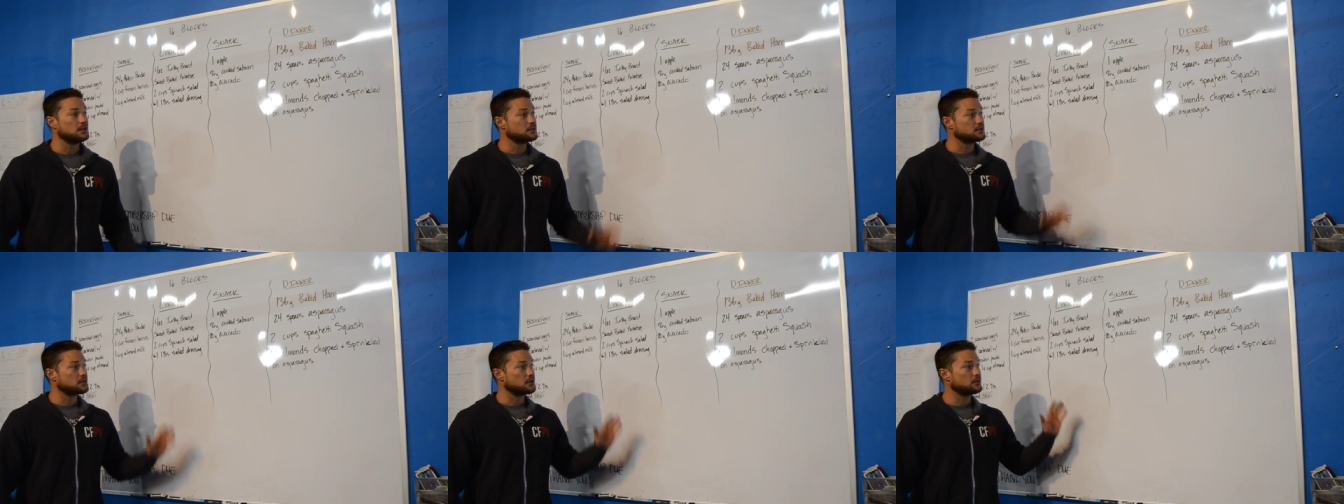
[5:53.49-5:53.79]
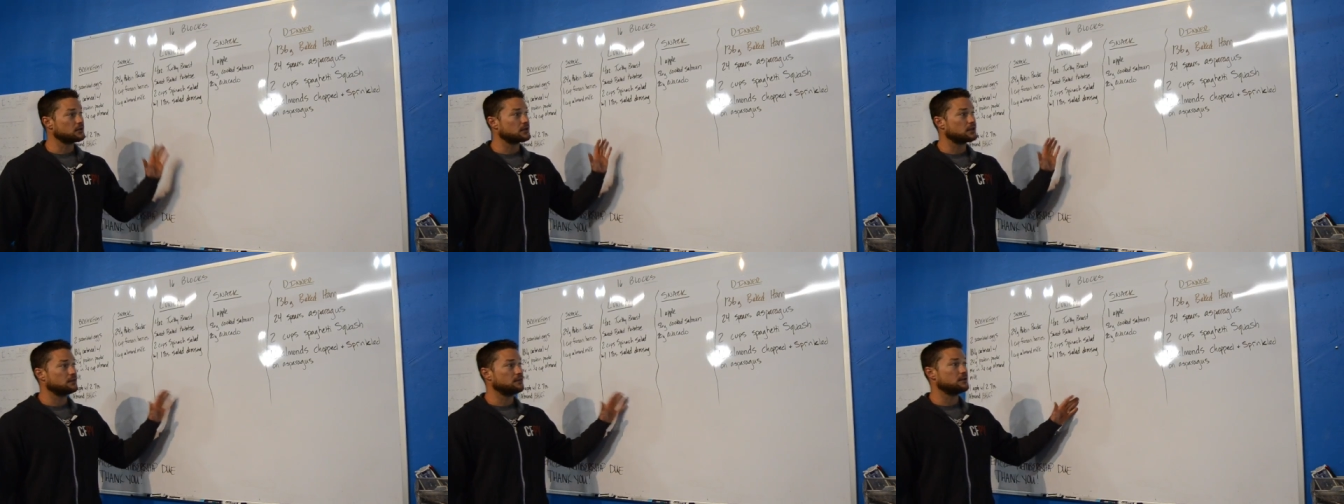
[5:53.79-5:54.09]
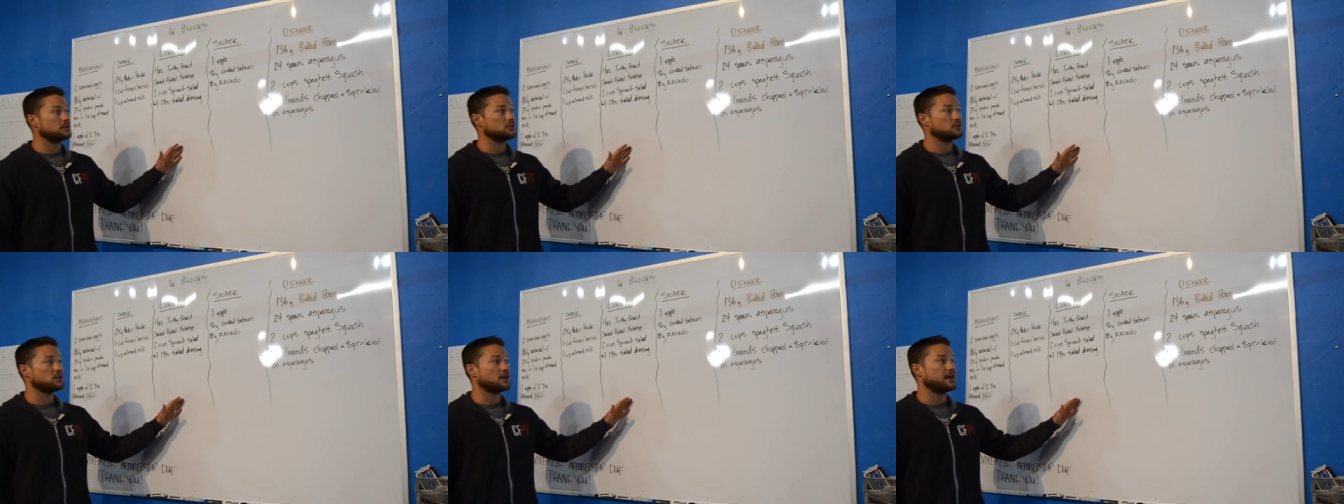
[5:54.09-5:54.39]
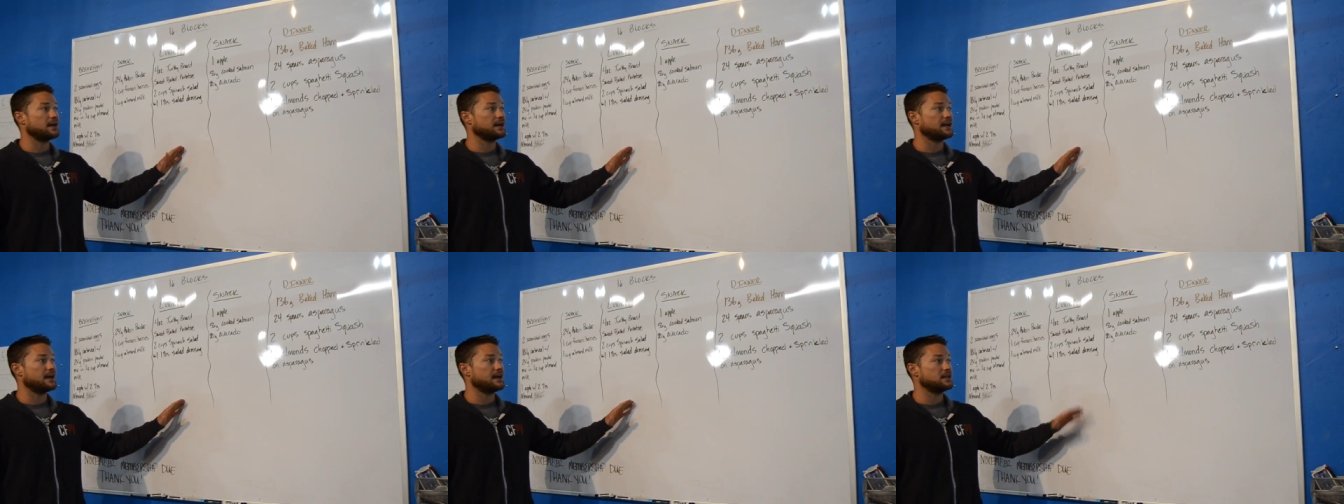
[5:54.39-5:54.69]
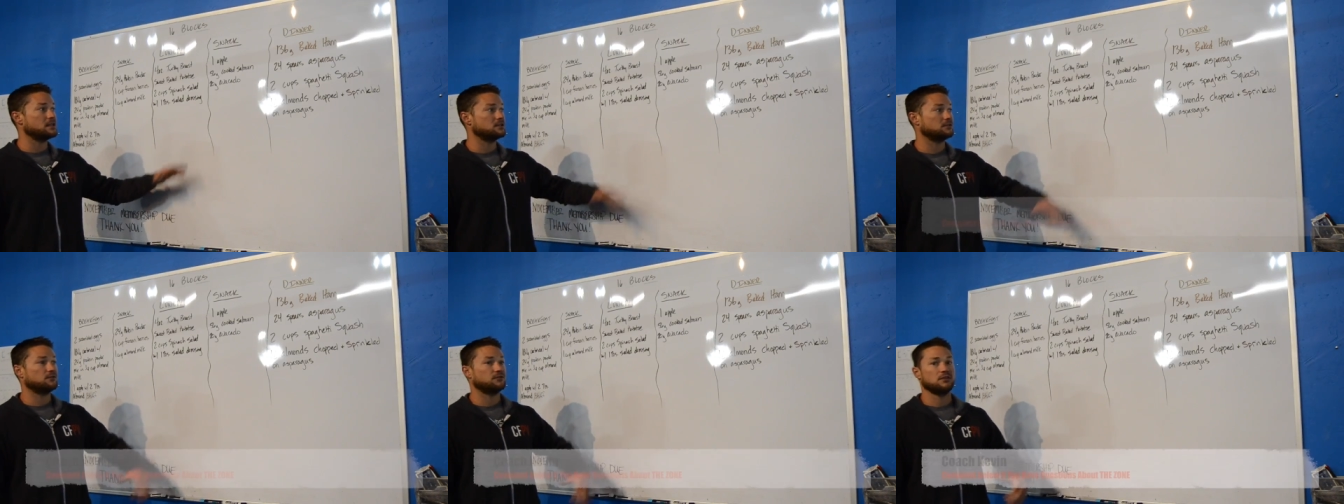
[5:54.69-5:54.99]
So give it a try,
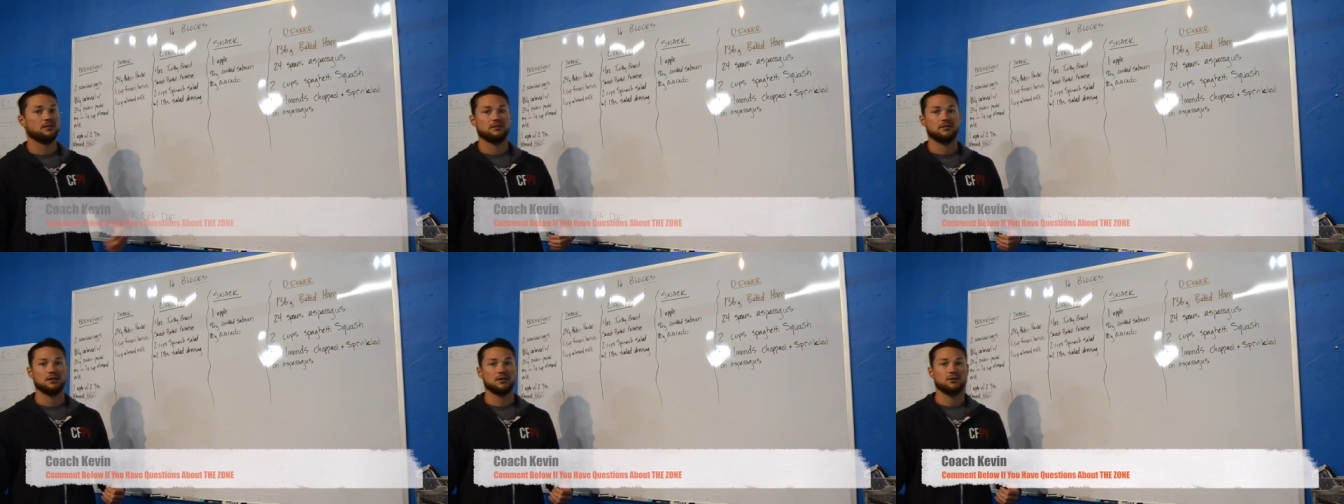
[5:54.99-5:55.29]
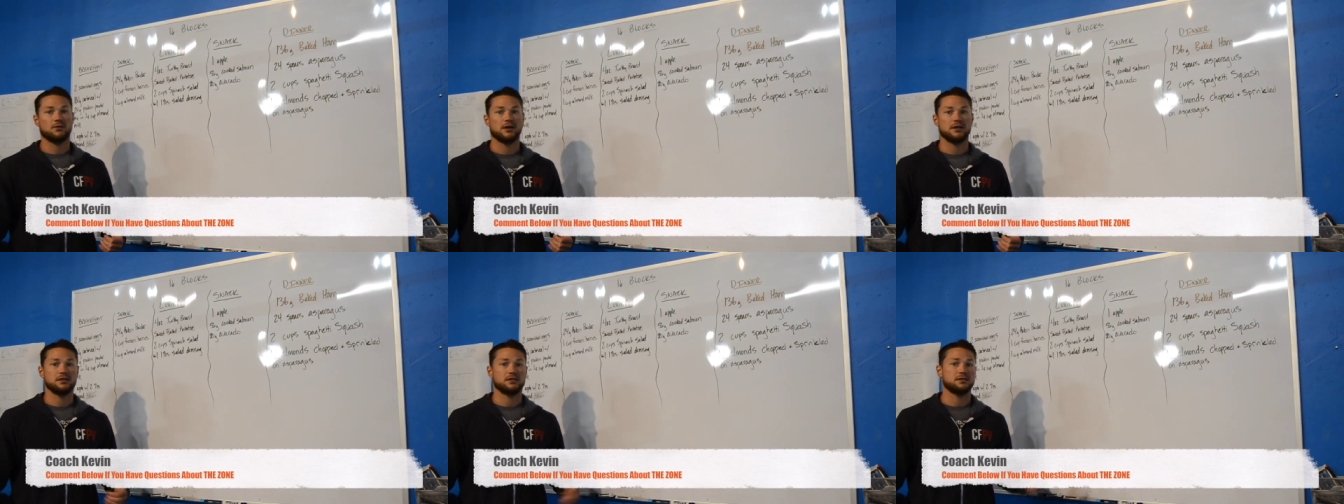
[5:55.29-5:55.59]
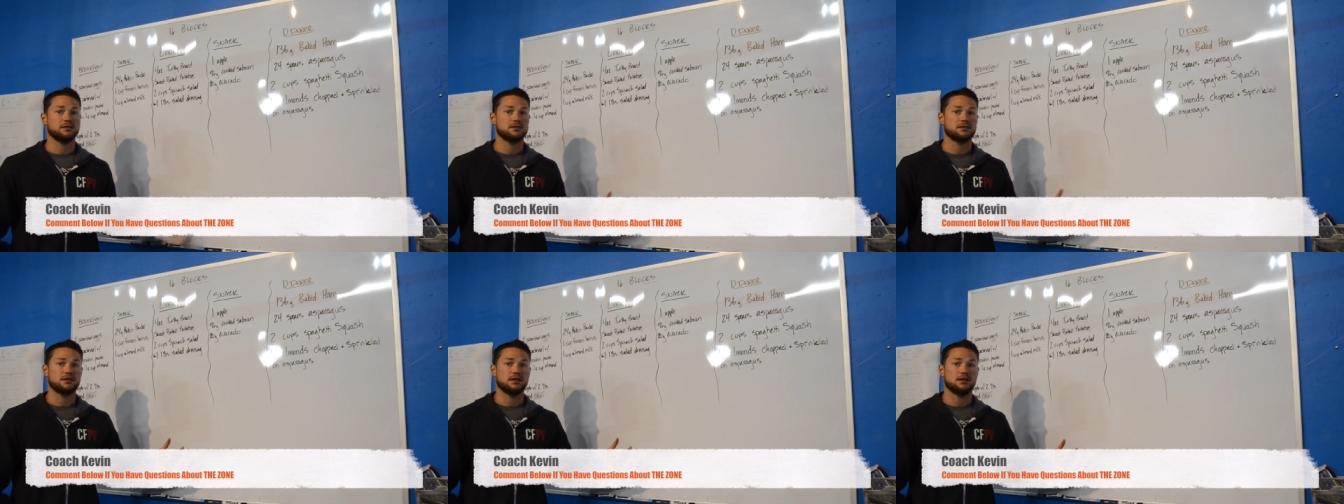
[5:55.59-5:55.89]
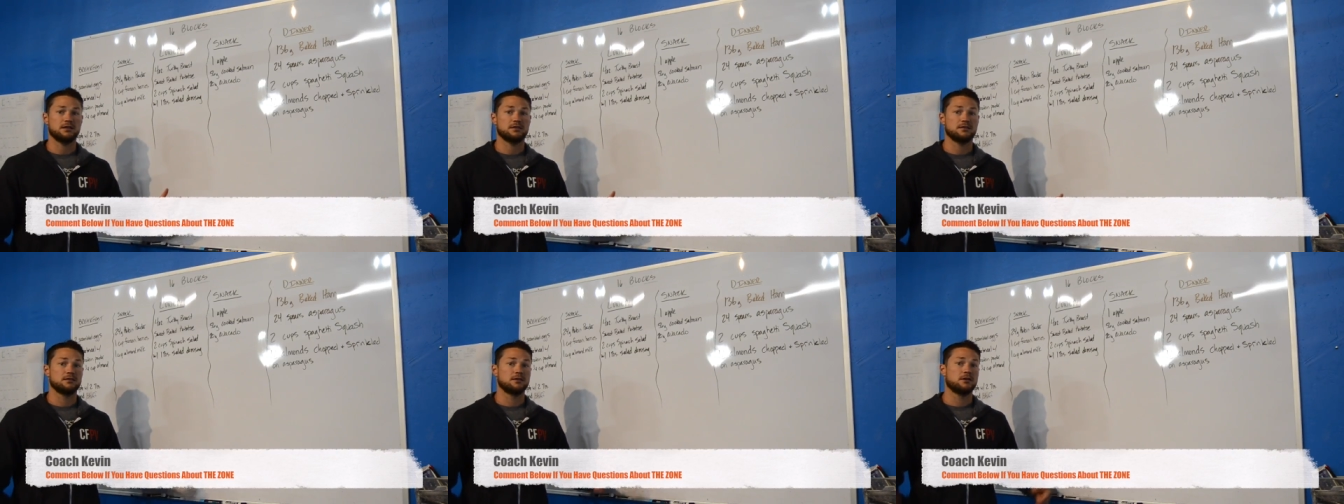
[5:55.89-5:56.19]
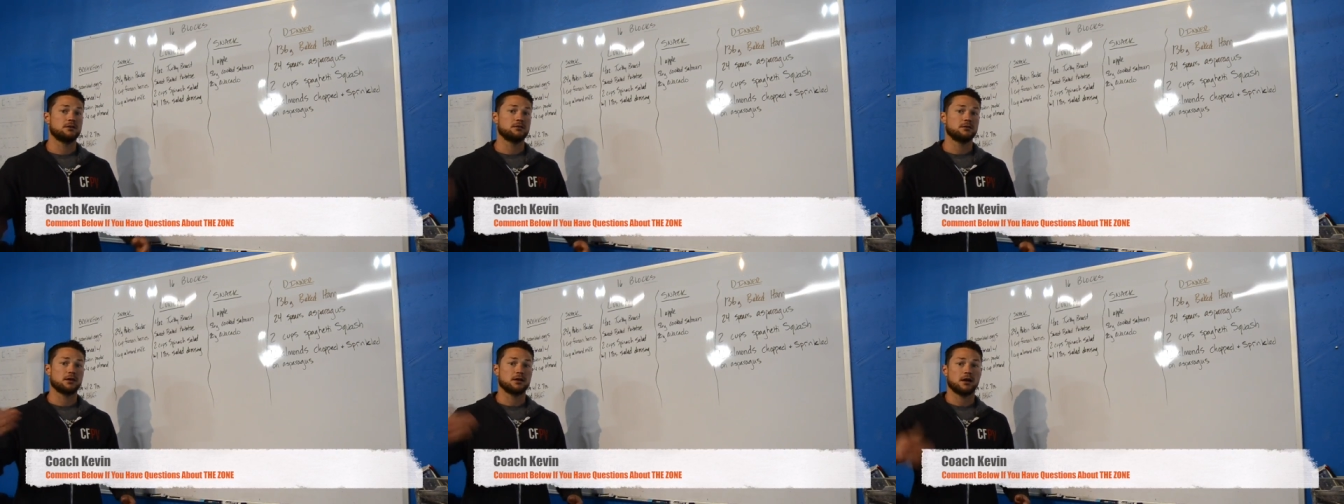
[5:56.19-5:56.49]
guys. If you have any questions, let us
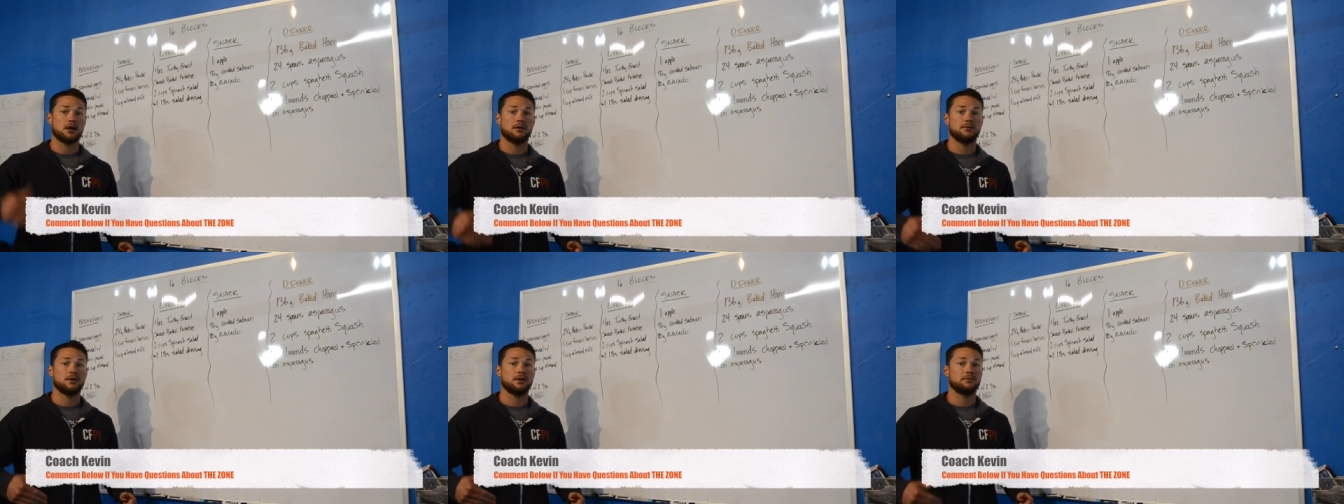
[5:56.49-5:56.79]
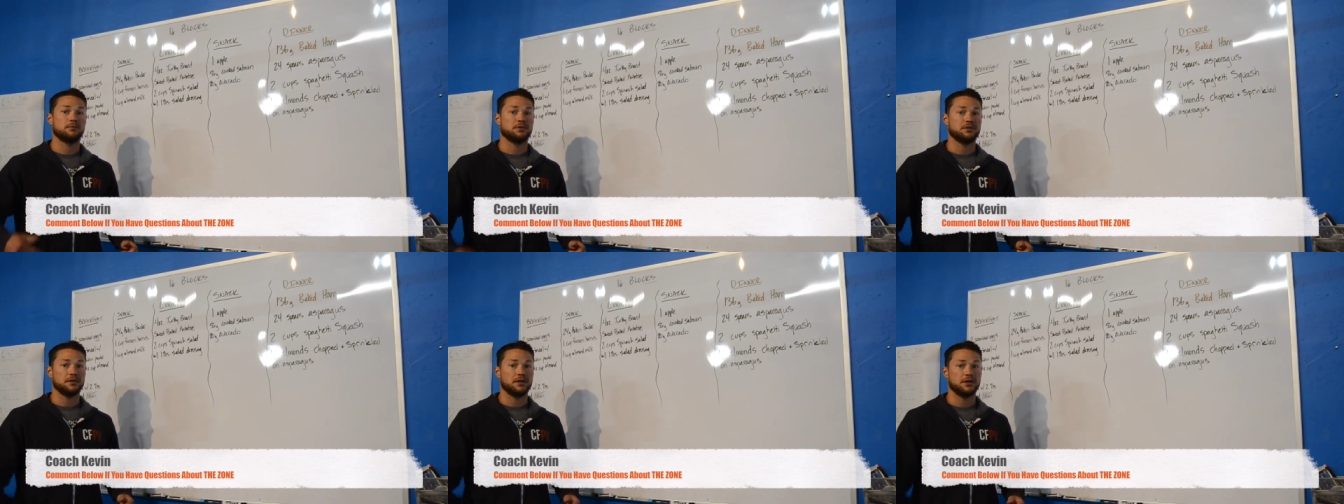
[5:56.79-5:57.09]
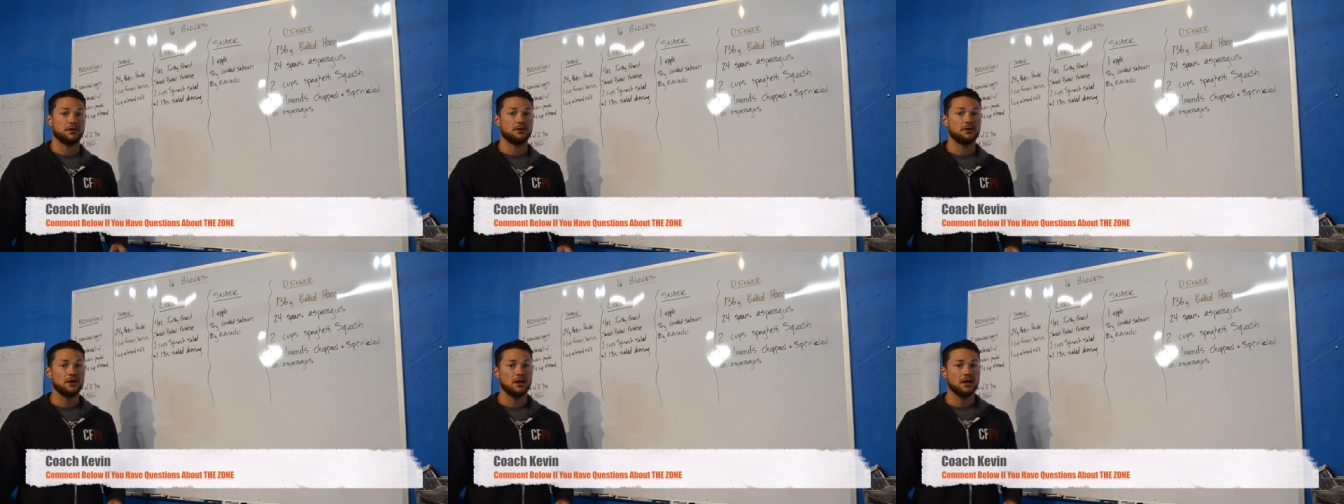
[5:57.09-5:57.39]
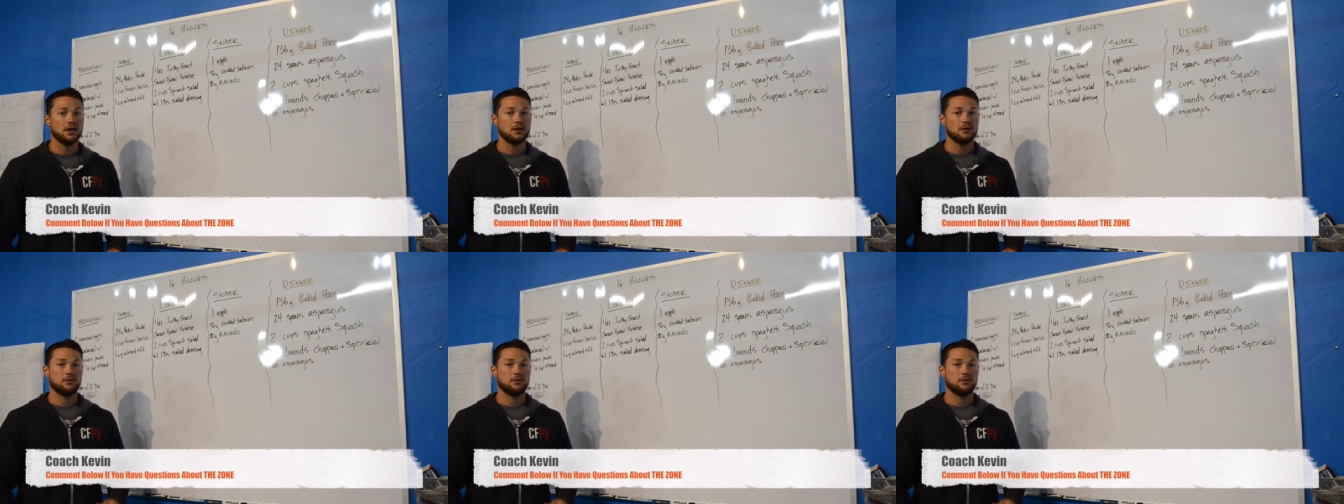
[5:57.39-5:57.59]
know. Comment below.